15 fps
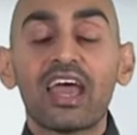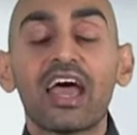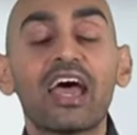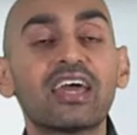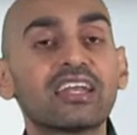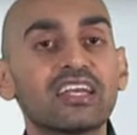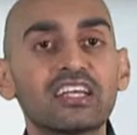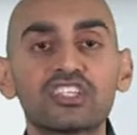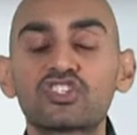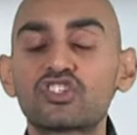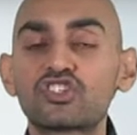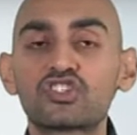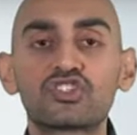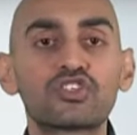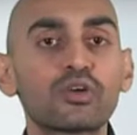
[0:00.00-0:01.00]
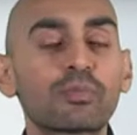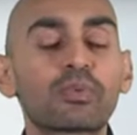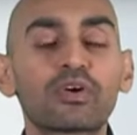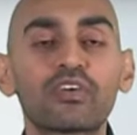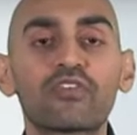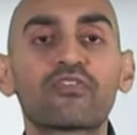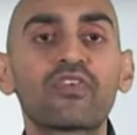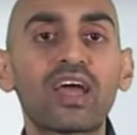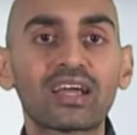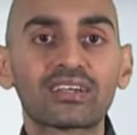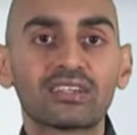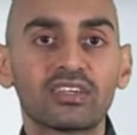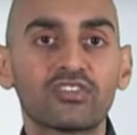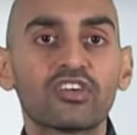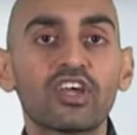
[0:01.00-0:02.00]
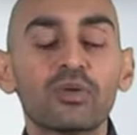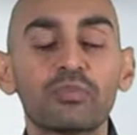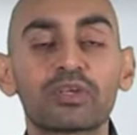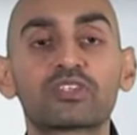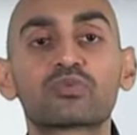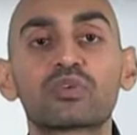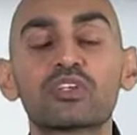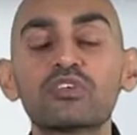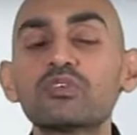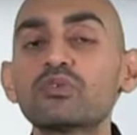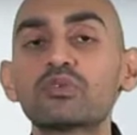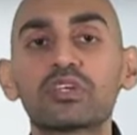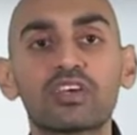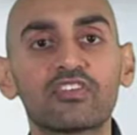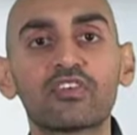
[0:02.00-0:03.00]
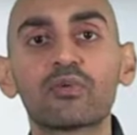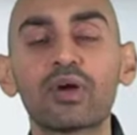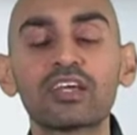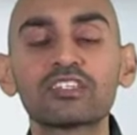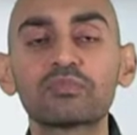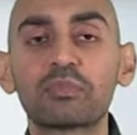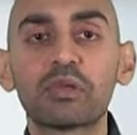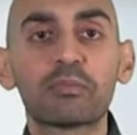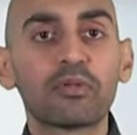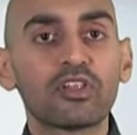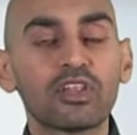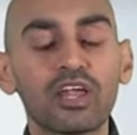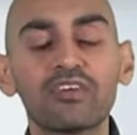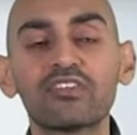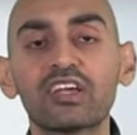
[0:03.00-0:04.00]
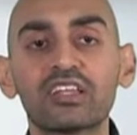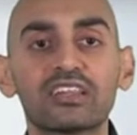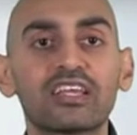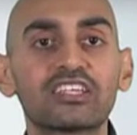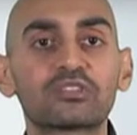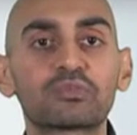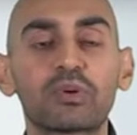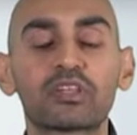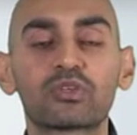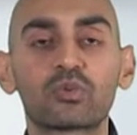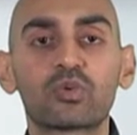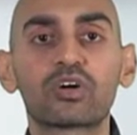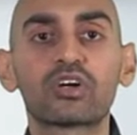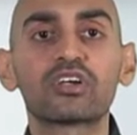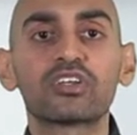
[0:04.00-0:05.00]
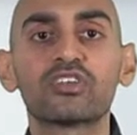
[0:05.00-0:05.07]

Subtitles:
And it's super effective because when you do giveaways, people love it, they spread the word,